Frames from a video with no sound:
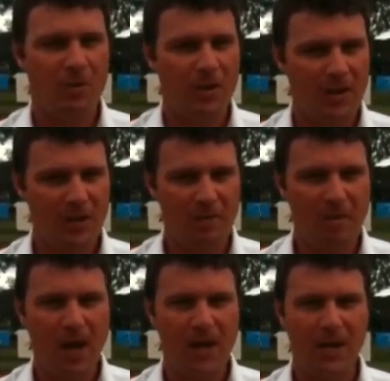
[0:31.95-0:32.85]
with Ashley
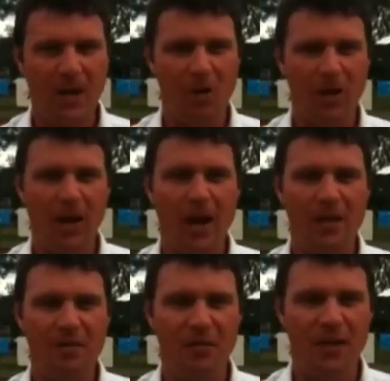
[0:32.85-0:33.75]
Barty going
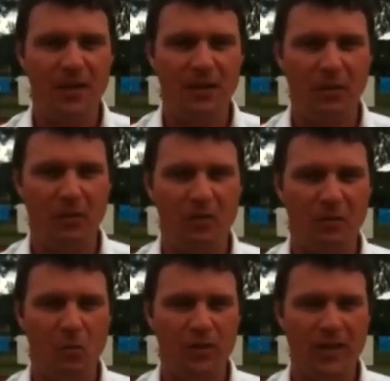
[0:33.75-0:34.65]
undefeated through the
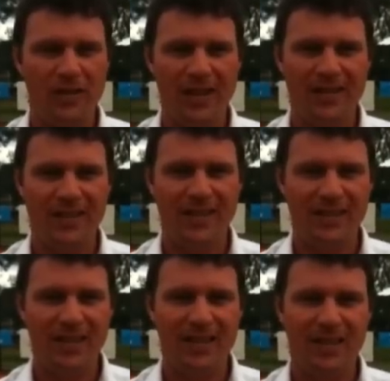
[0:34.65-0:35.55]
14s and
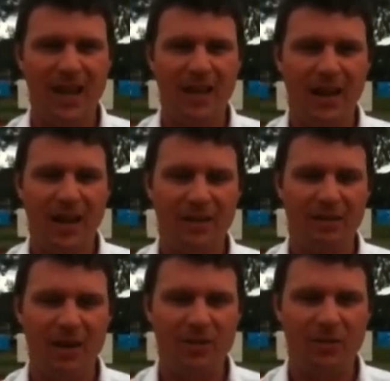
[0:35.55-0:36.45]
16s and
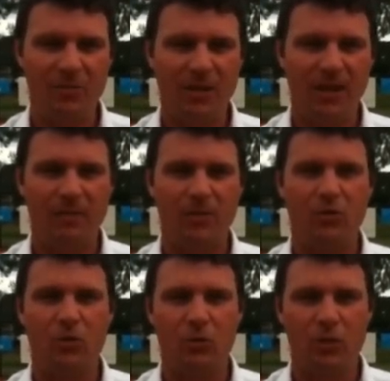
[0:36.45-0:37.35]
underage groups to capture
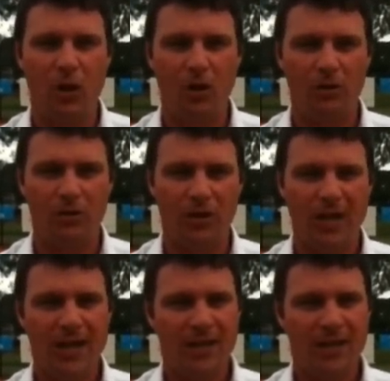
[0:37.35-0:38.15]
2 titles.